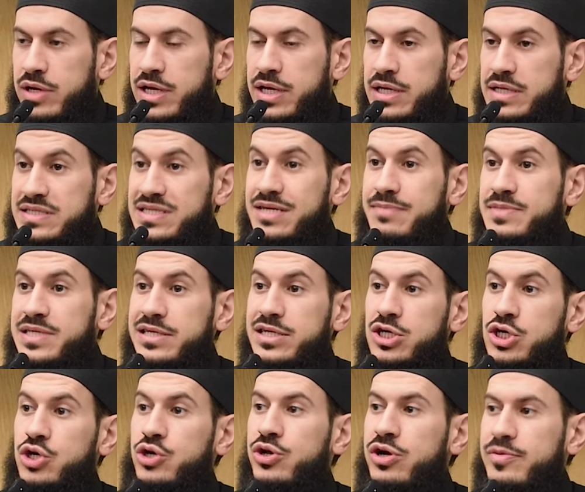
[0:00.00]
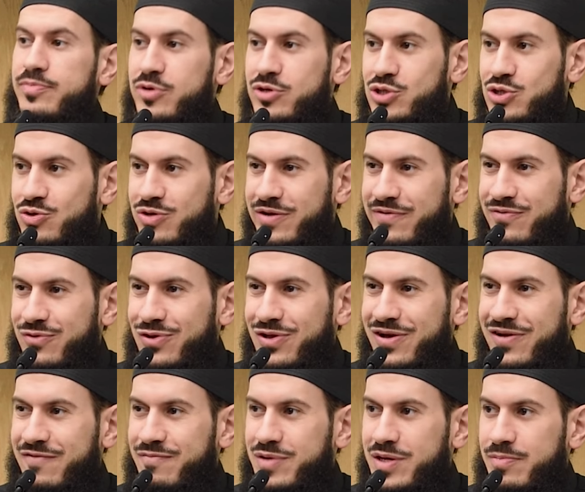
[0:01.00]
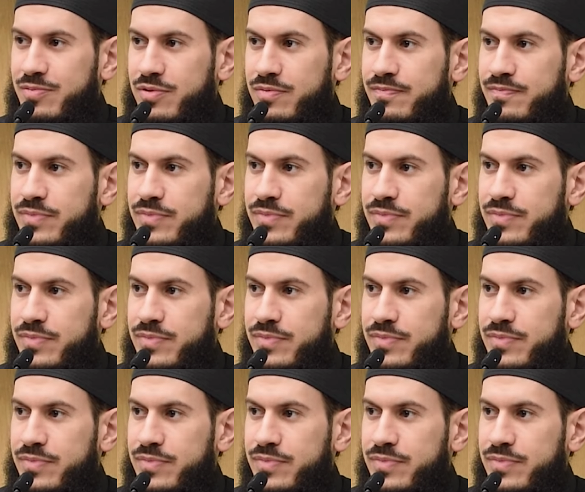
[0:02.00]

seems like a good opportunity for a lot of people.